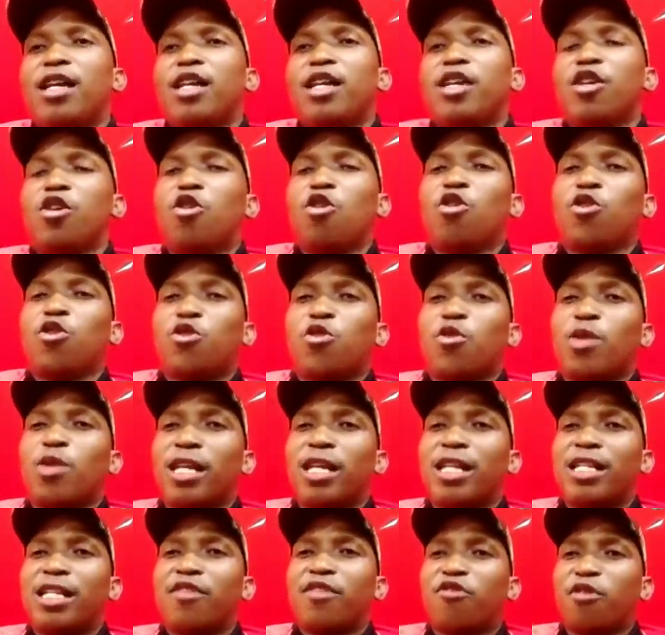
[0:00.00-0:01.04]

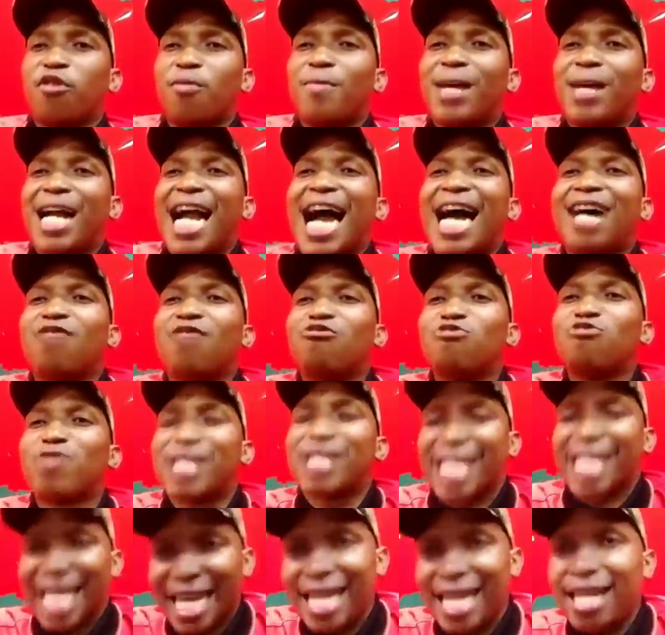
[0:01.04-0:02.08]
authority from
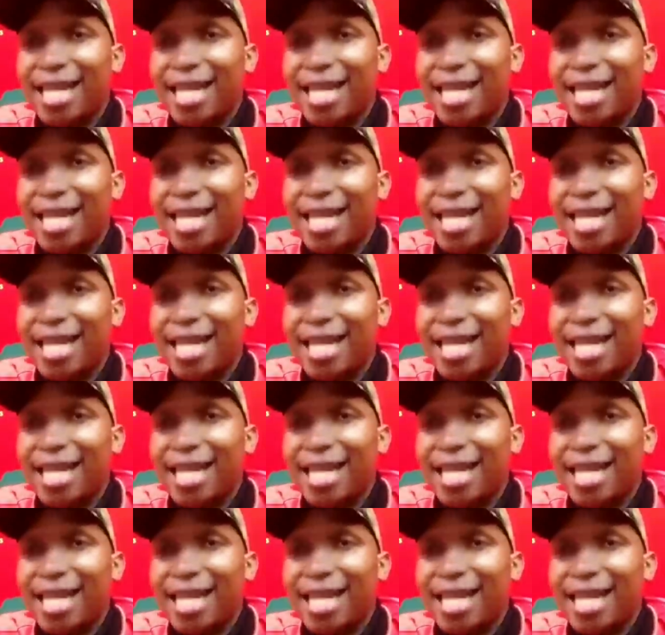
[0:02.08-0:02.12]
council.